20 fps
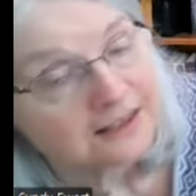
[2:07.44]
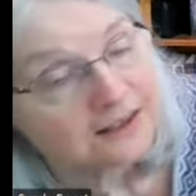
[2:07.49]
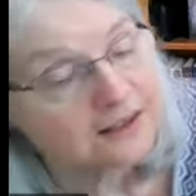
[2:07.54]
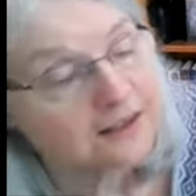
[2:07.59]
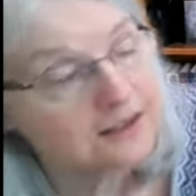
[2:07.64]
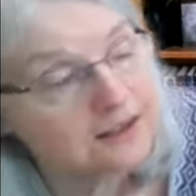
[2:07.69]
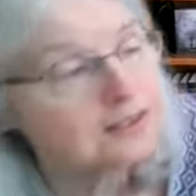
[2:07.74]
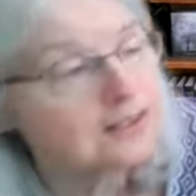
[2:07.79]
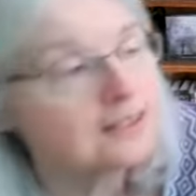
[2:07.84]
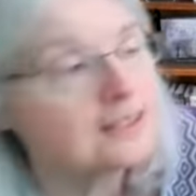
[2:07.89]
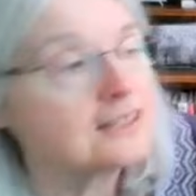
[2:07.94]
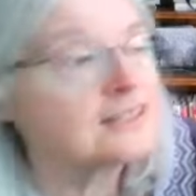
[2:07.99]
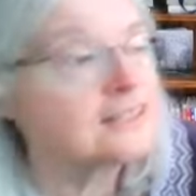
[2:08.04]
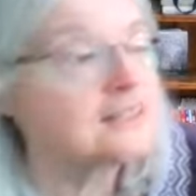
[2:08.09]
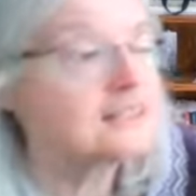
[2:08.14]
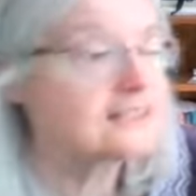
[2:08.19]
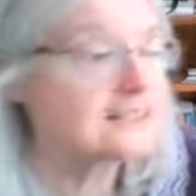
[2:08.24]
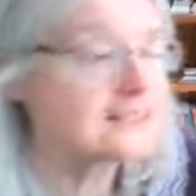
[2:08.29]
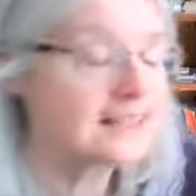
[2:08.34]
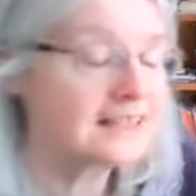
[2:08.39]
here,"
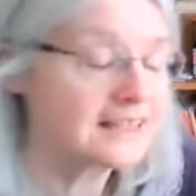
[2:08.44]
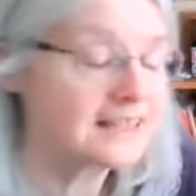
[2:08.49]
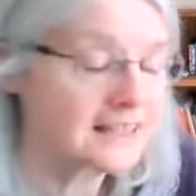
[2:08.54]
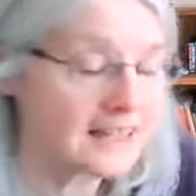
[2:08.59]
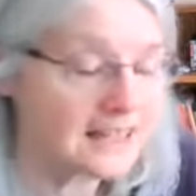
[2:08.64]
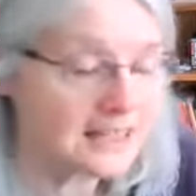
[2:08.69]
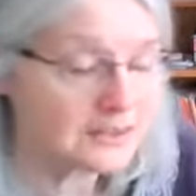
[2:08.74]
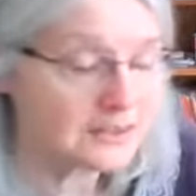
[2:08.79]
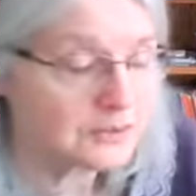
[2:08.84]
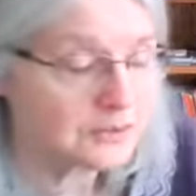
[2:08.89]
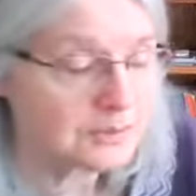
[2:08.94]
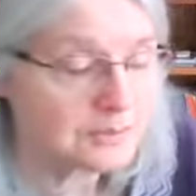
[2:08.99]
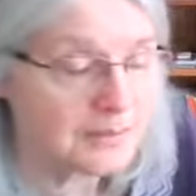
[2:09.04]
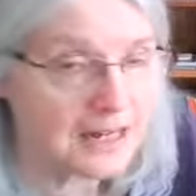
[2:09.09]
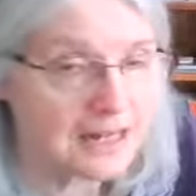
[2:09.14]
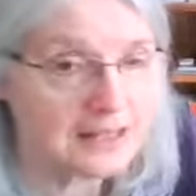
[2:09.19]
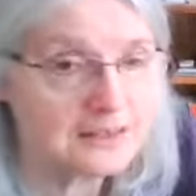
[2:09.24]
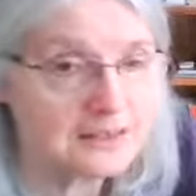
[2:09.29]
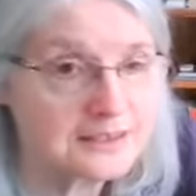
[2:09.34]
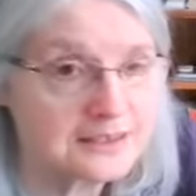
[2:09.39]
said the country
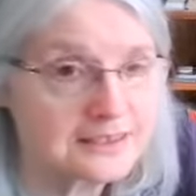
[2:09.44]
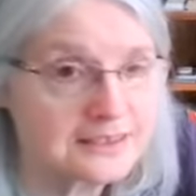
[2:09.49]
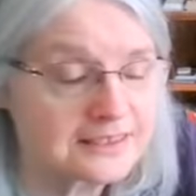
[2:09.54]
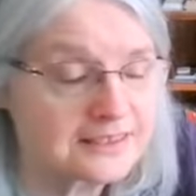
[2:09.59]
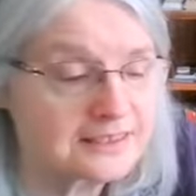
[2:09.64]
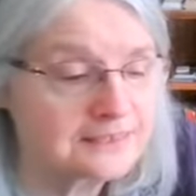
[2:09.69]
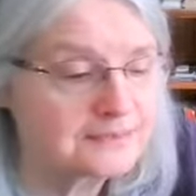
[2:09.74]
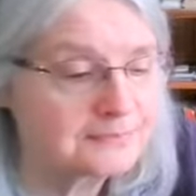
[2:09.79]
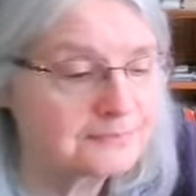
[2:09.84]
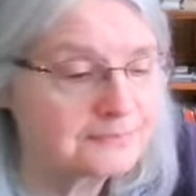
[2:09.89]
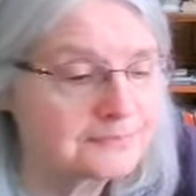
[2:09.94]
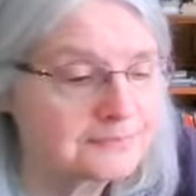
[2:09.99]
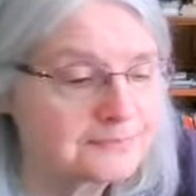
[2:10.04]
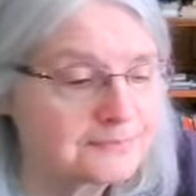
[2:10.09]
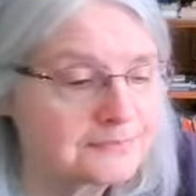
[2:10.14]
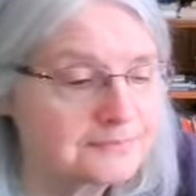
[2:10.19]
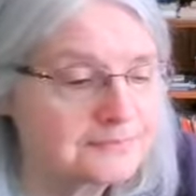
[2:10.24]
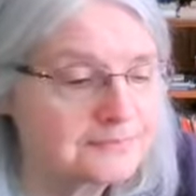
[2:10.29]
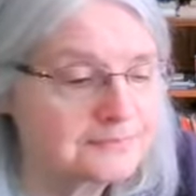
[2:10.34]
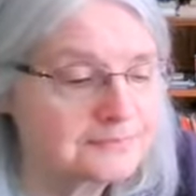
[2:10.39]
mouse.
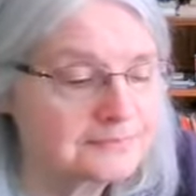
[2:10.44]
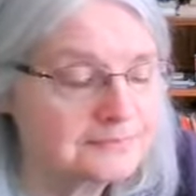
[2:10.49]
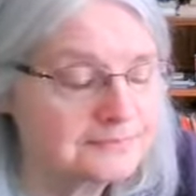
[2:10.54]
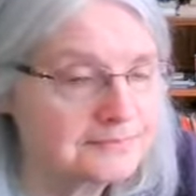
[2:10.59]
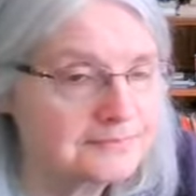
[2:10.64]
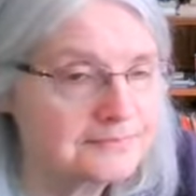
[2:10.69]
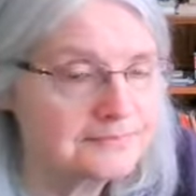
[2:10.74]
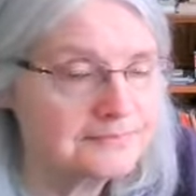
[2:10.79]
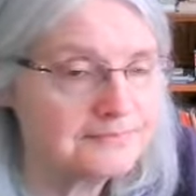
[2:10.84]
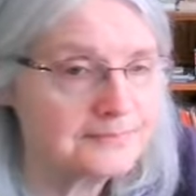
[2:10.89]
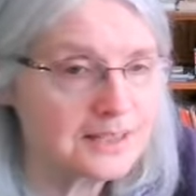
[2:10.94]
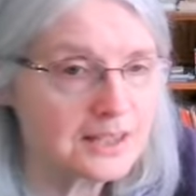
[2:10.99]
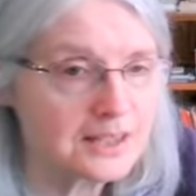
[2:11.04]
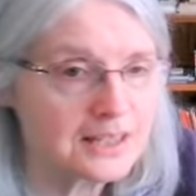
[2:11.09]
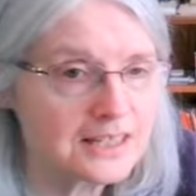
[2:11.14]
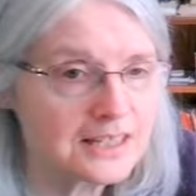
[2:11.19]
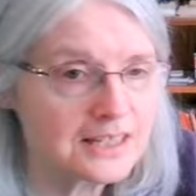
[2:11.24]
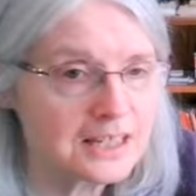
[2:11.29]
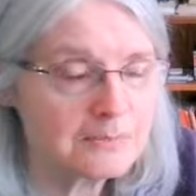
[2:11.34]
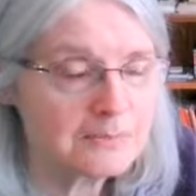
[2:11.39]
I
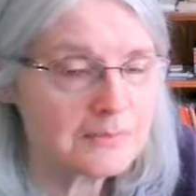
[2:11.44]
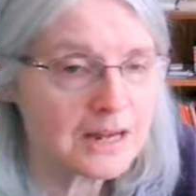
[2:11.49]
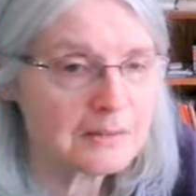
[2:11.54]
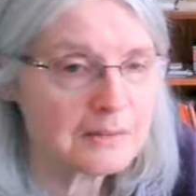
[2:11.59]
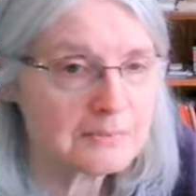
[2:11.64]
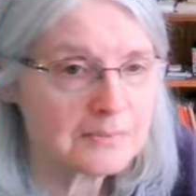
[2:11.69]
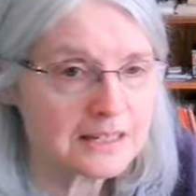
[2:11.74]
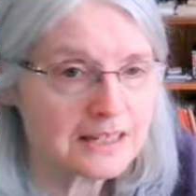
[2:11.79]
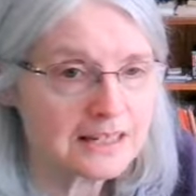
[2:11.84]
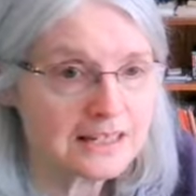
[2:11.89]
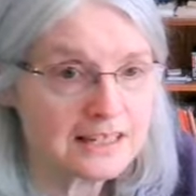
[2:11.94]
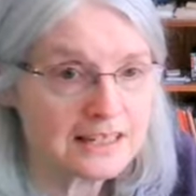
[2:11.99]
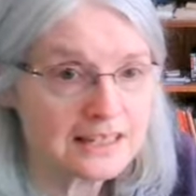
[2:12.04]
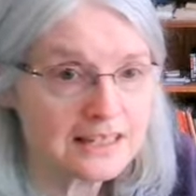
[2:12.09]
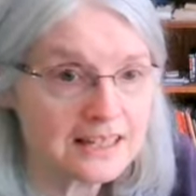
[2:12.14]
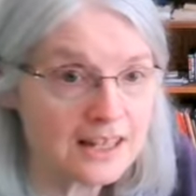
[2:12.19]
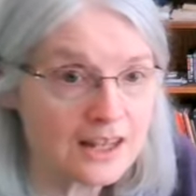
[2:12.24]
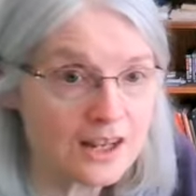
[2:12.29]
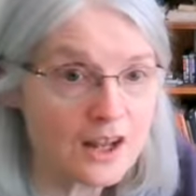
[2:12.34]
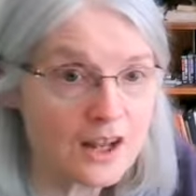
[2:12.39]
think you might be a
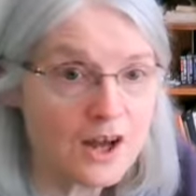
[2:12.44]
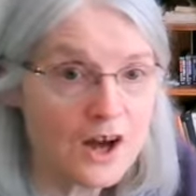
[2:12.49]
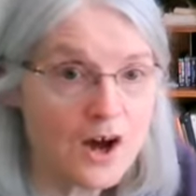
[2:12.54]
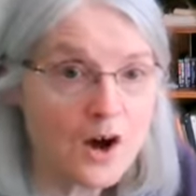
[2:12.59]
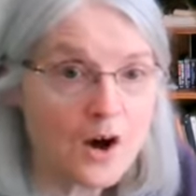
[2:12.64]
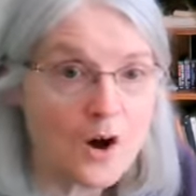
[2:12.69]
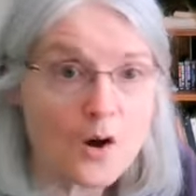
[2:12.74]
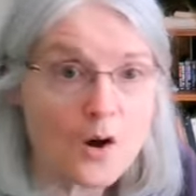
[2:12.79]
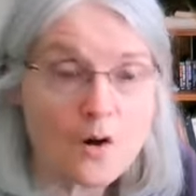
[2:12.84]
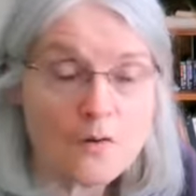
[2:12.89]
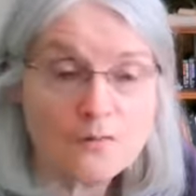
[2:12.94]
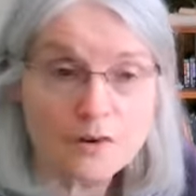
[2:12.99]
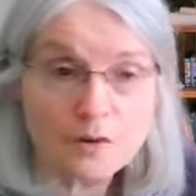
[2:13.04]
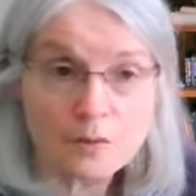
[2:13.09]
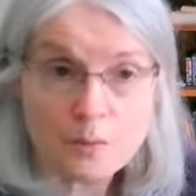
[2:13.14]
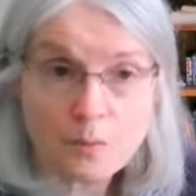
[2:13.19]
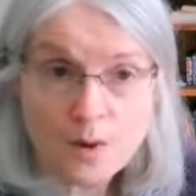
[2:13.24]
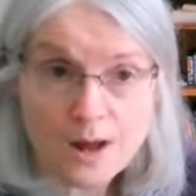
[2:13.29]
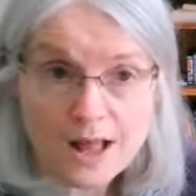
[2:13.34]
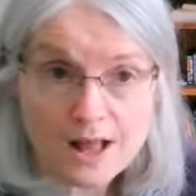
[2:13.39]
little
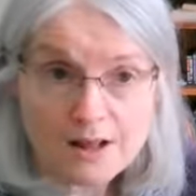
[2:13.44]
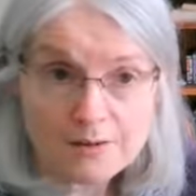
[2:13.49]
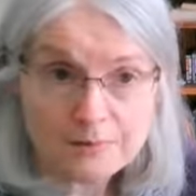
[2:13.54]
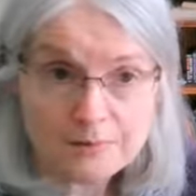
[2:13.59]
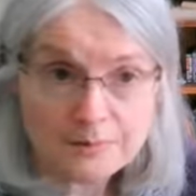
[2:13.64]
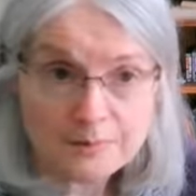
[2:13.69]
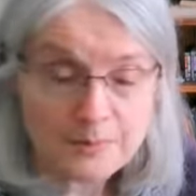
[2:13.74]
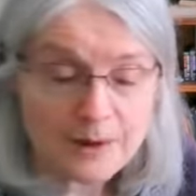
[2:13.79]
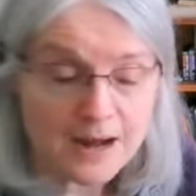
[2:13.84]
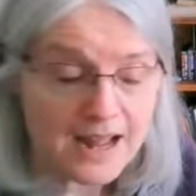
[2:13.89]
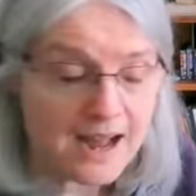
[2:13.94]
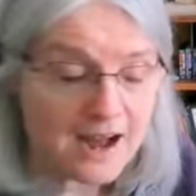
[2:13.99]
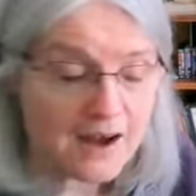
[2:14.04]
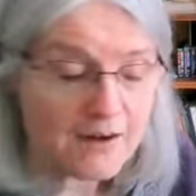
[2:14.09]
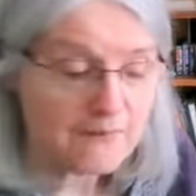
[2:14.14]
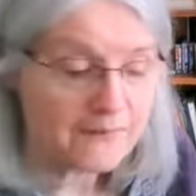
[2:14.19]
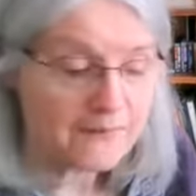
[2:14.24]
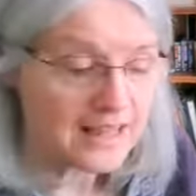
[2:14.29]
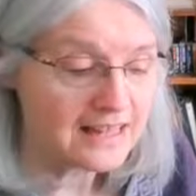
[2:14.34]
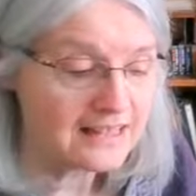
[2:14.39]
overwhelmed by
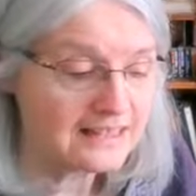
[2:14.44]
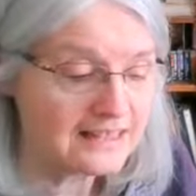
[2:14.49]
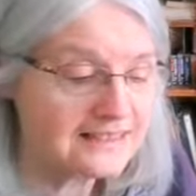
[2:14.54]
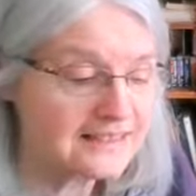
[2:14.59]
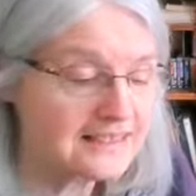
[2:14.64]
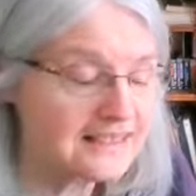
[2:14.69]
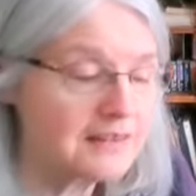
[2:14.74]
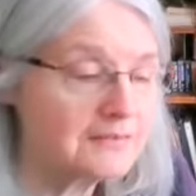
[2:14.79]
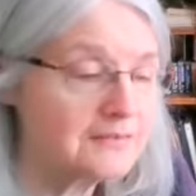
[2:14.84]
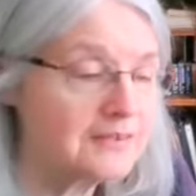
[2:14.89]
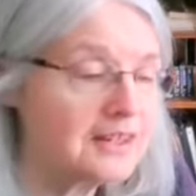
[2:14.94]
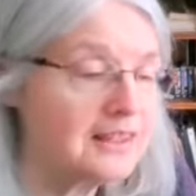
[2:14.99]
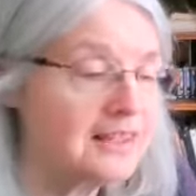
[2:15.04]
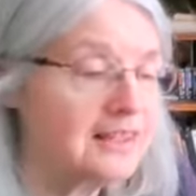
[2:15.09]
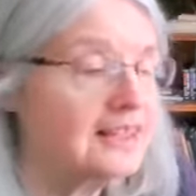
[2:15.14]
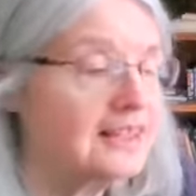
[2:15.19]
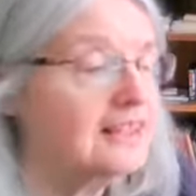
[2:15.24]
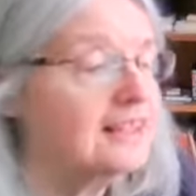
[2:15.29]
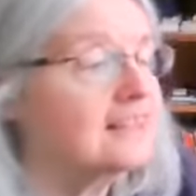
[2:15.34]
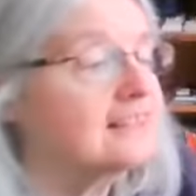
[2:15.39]
how fancy
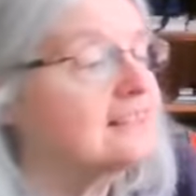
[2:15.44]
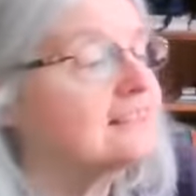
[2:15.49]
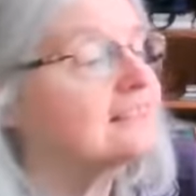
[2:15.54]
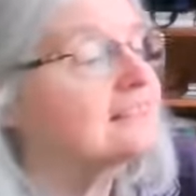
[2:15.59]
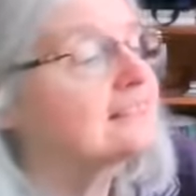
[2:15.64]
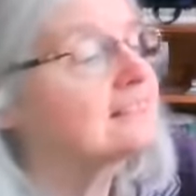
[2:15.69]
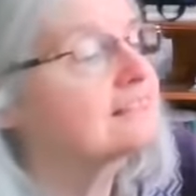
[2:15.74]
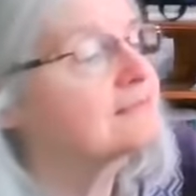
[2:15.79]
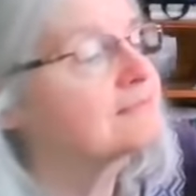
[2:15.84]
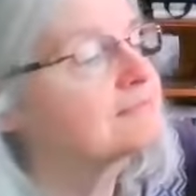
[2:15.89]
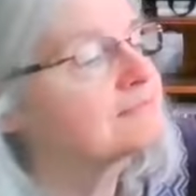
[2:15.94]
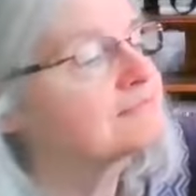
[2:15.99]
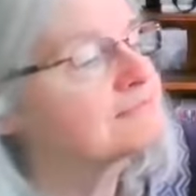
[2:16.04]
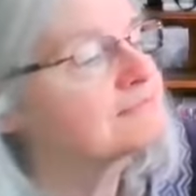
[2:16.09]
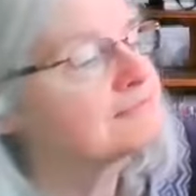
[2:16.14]
everything is.